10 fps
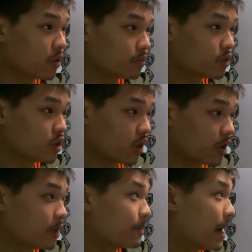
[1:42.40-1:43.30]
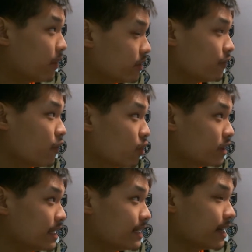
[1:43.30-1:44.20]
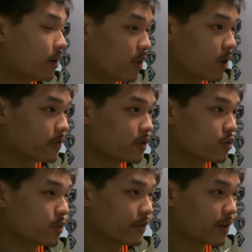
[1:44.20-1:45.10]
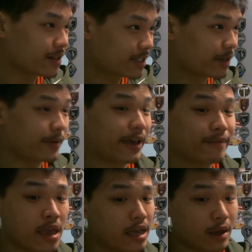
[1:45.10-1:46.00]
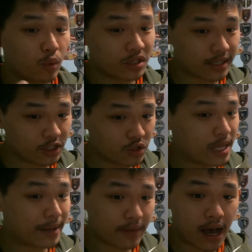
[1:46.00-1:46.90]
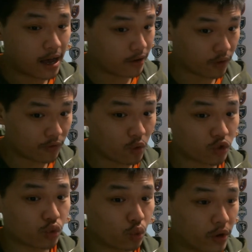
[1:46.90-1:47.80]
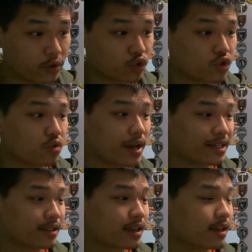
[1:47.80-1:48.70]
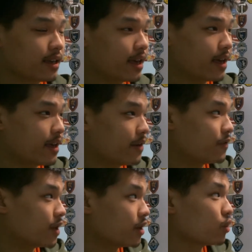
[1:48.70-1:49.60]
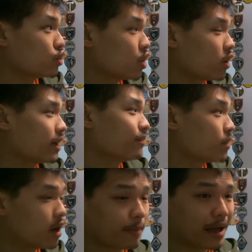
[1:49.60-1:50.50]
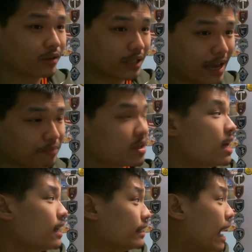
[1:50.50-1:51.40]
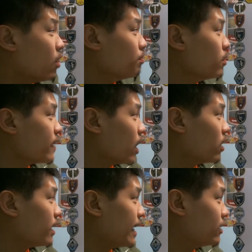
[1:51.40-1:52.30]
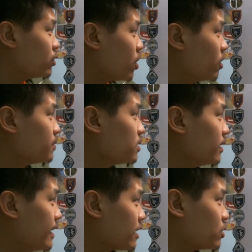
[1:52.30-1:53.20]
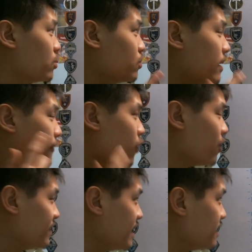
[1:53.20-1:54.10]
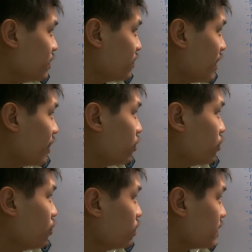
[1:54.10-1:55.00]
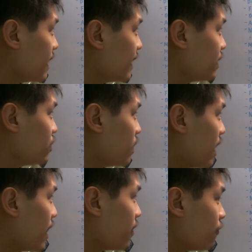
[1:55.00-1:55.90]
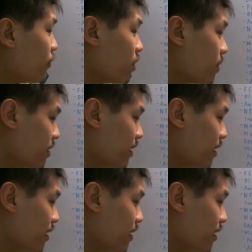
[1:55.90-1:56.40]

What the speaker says: talking about the full detail of this revised CBA. And once they do that, I of course will do a video talking about that. Now, moving on, in terms of the next news involved DC United, who decided to hire former